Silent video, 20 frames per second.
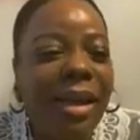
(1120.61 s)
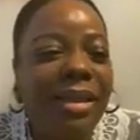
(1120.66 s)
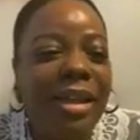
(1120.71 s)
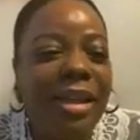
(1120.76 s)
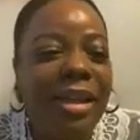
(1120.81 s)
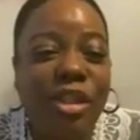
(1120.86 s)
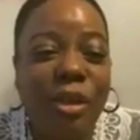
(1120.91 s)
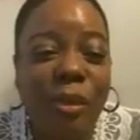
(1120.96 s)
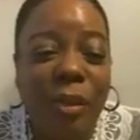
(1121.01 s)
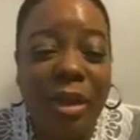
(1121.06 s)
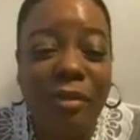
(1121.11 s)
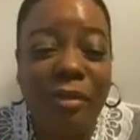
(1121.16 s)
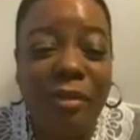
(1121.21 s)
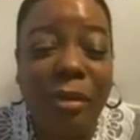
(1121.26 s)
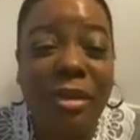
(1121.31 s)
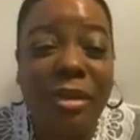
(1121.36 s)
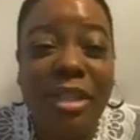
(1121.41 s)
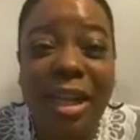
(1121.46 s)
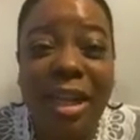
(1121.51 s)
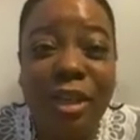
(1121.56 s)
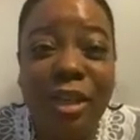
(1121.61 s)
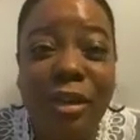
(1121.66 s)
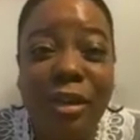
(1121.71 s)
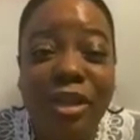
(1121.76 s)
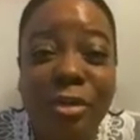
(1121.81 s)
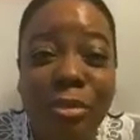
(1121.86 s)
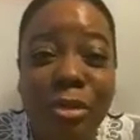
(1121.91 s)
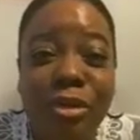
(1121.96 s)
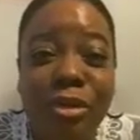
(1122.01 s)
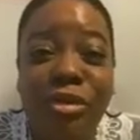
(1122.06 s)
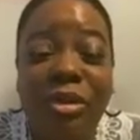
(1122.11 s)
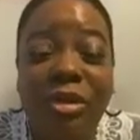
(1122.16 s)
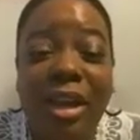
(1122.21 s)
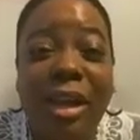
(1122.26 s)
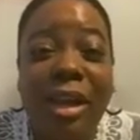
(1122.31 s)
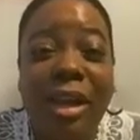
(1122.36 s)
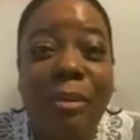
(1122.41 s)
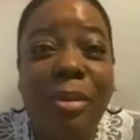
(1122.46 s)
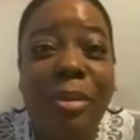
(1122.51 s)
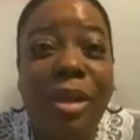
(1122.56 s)
that's great for taking your temperature
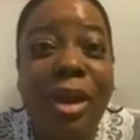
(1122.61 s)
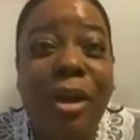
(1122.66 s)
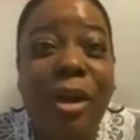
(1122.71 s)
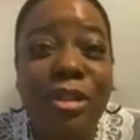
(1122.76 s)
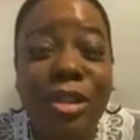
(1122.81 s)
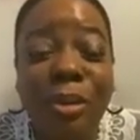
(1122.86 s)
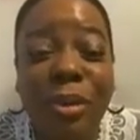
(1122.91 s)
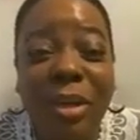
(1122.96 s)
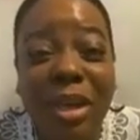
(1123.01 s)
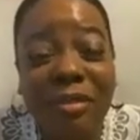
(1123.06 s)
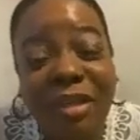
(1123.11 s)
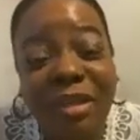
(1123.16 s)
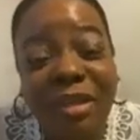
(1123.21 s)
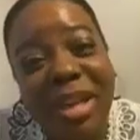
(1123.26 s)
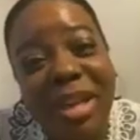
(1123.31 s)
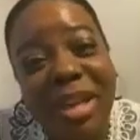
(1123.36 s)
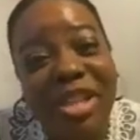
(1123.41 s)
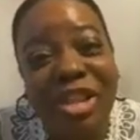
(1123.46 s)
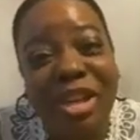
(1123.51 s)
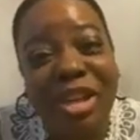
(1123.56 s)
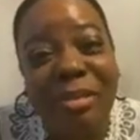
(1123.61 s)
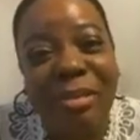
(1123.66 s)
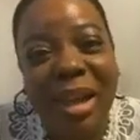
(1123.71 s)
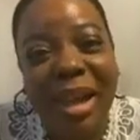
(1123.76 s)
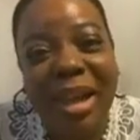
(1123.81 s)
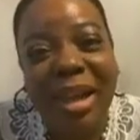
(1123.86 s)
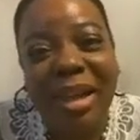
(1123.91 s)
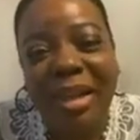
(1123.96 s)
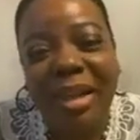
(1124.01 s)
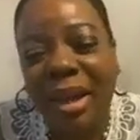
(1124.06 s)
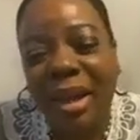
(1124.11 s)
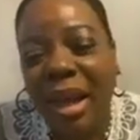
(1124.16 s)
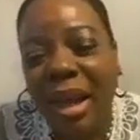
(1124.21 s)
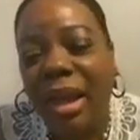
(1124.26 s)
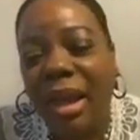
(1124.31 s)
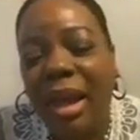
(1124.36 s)
down, but also inflammation and pain.